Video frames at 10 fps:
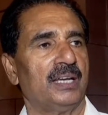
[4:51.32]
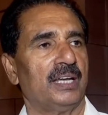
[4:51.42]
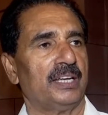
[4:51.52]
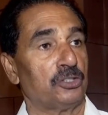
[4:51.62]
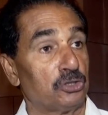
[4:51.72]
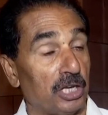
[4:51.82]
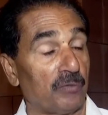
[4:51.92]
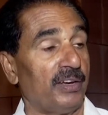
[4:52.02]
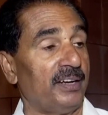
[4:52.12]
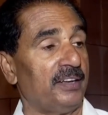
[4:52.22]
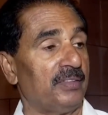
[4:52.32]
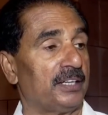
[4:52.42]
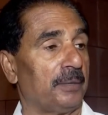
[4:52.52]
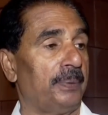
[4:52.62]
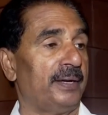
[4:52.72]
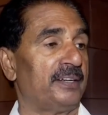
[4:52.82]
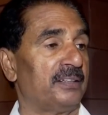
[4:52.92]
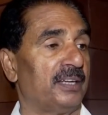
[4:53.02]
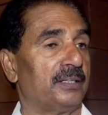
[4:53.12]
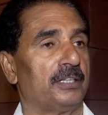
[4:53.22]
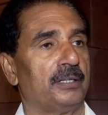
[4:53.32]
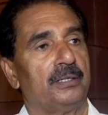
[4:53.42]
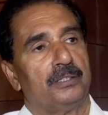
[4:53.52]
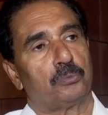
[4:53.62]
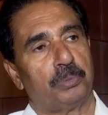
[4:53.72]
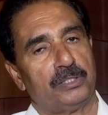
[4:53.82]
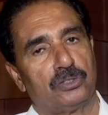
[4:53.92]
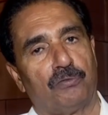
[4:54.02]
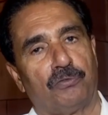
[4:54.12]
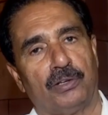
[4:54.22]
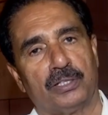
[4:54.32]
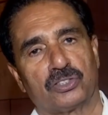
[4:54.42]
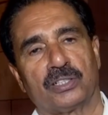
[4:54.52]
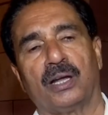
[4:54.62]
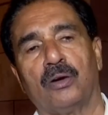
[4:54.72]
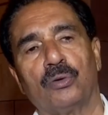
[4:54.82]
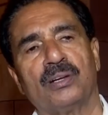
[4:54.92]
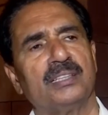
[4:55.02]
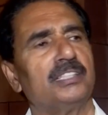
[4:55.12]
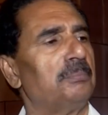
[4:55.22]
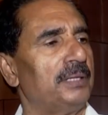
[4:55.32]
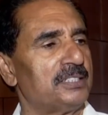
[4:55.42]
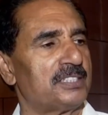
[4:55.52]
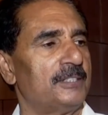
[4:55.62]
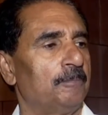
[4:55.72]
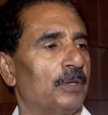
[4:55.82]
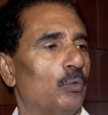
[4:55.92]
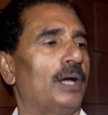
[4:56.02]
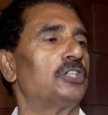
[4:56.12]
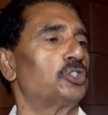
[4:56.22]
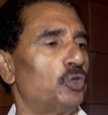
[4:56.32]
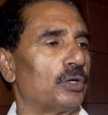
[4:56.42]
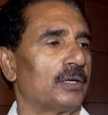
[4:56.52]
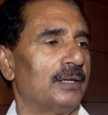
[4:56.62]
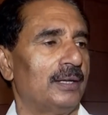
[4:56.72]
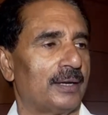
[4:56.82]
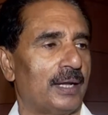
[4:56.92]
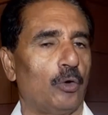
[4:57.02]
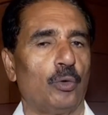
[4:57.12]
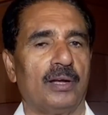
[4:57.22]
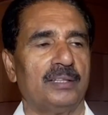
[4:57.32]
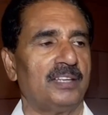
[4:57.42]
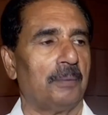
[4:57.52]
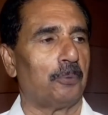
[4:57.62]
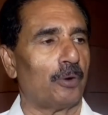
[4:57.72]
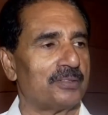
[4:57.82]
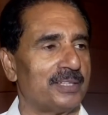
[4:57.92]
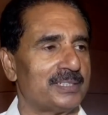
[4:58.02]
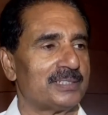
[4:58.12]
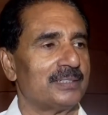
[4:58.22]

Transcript: uh, intervened in the debate in the speech of uh, Sri Rahul Gandhi means why should Rahul Gandhi apologize?